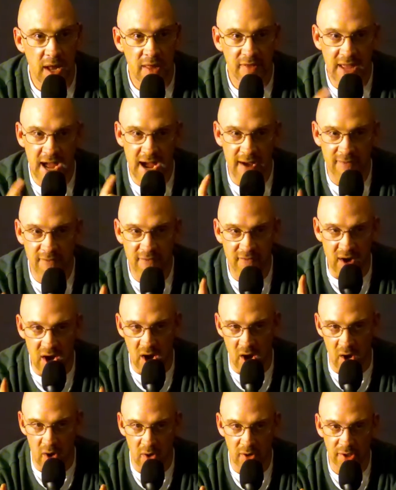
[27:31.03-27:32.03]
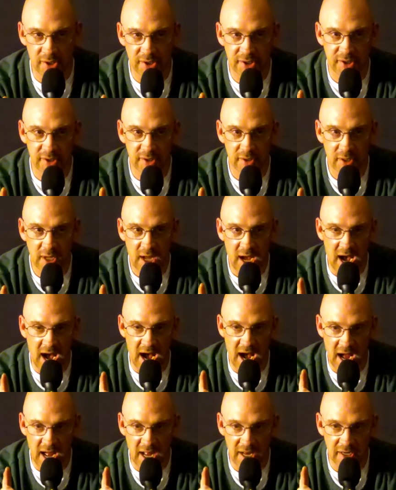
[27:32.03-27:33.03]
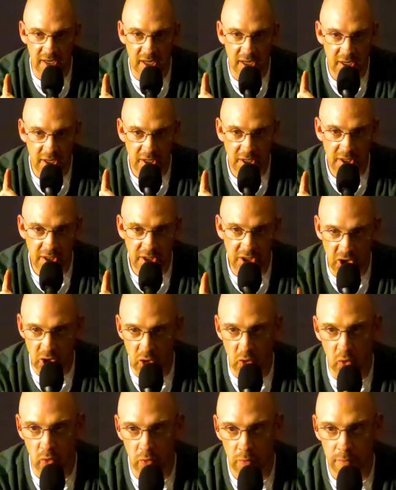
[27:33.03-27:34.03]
That falls on you.